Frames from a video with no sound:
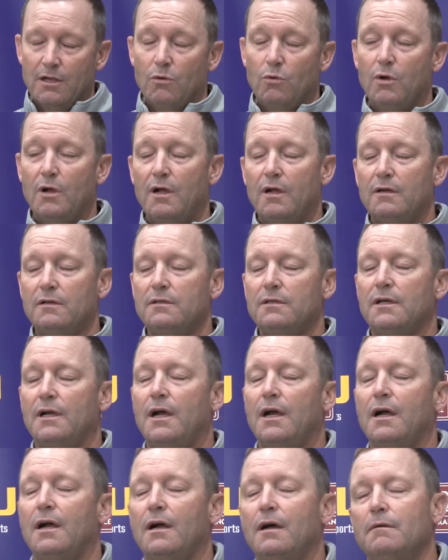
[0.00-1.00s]

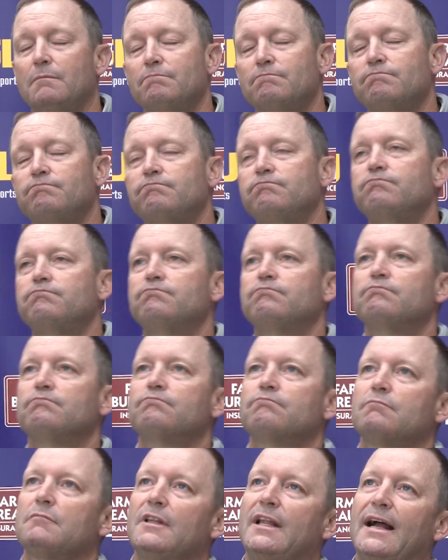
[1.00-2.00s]
Well,
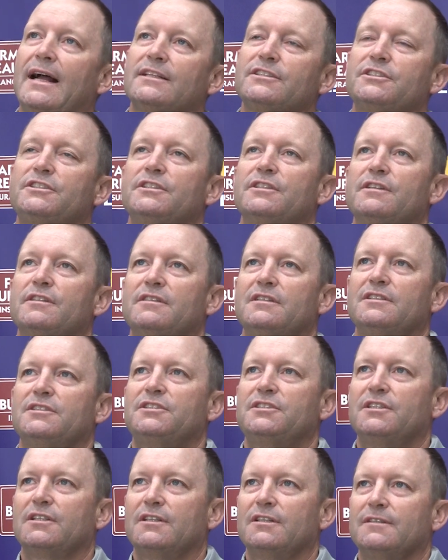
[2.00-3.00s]
last year to
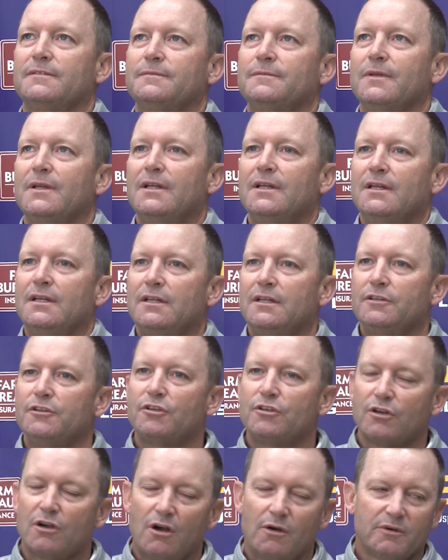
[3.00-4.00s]
this year,
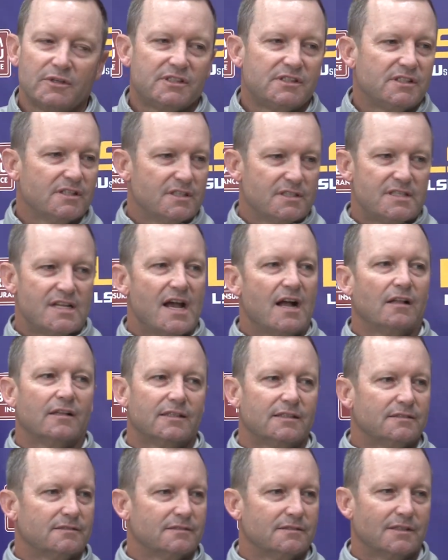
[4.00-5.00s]
you could always see the
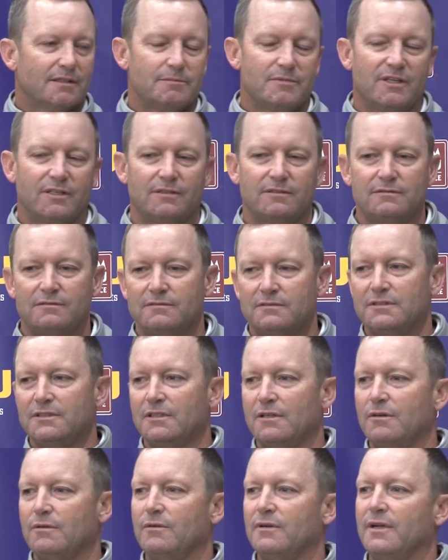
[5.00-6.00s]
talent. I mean, you
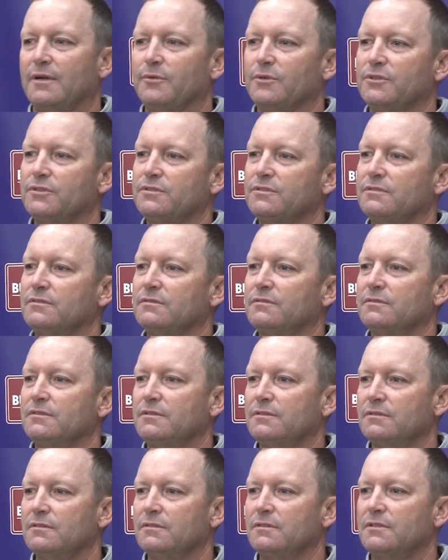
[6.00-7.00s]
know, when I was
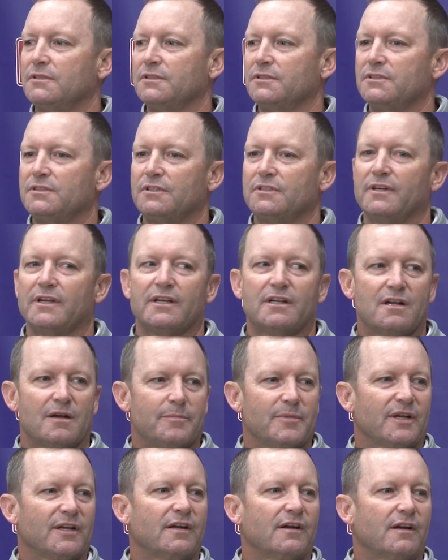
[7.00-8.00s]
considering
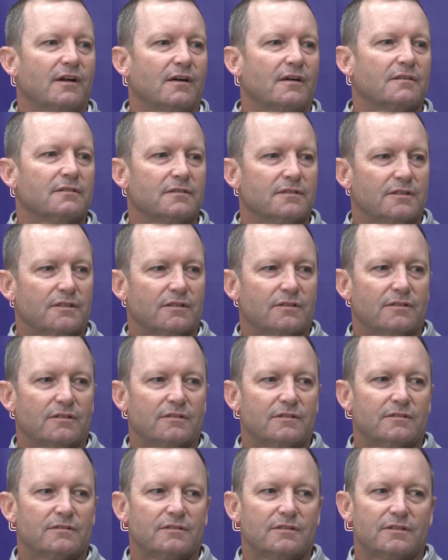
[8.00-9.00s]
coming here, you know,
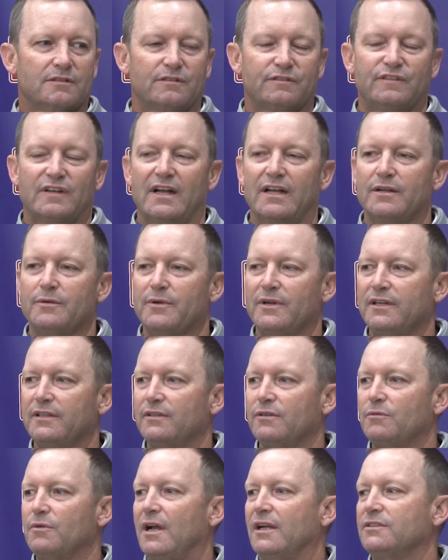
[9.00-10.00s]
and evaluating
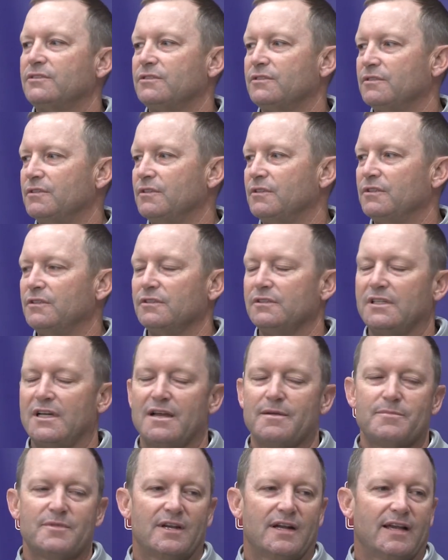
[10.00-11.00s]
the roster, the little
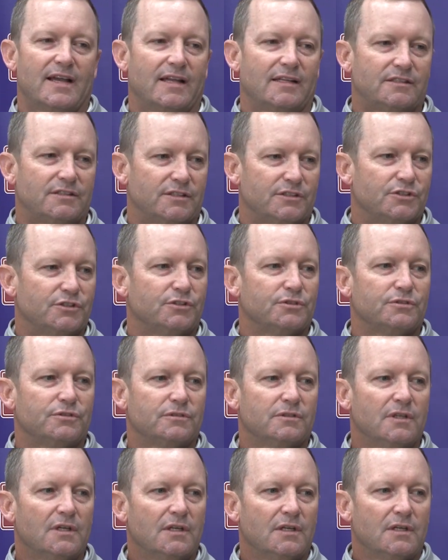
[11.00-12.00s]
time that I had to do,
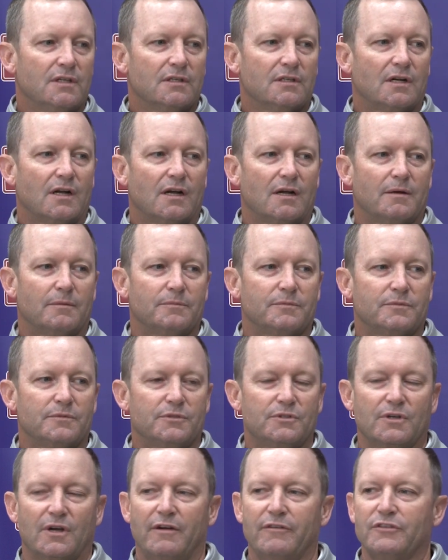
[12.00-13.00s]

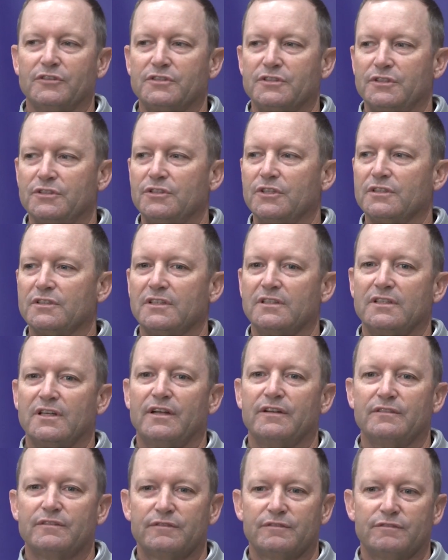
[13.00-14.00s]
you obviously looked at
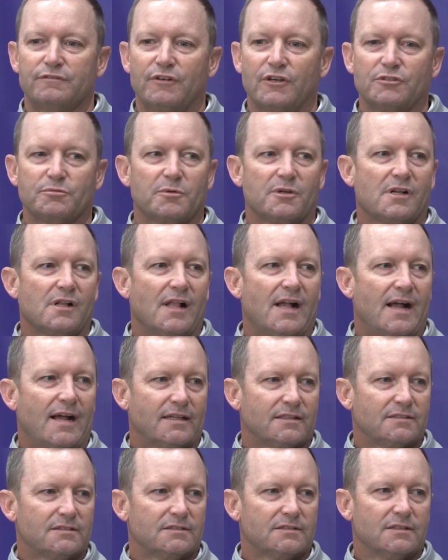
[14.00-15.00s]
that freshman
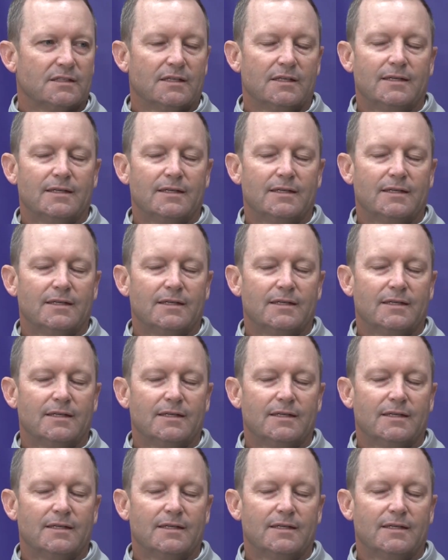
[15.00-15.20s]
class,